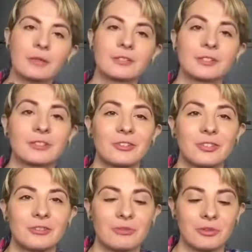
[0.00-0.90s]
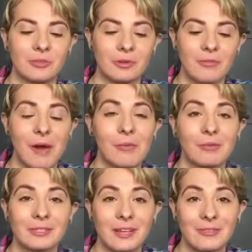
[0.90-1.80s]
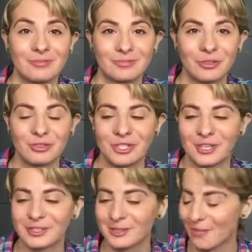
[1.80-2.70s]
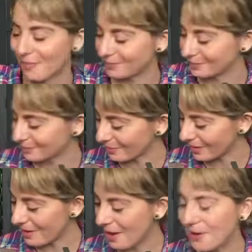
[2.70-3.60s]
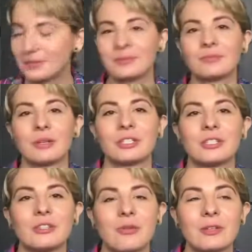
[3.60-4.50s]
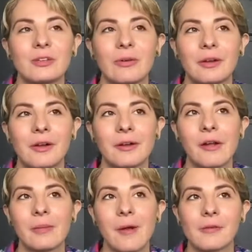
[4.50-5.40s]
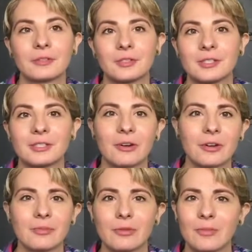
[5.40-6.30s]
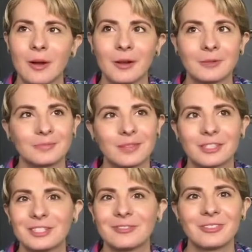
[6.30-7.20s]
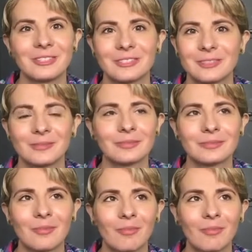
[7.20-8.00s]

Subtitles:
There's a certain YouTuber, I won't say who she is, but she's always going on and on about how she started mukbang, and she really didn't.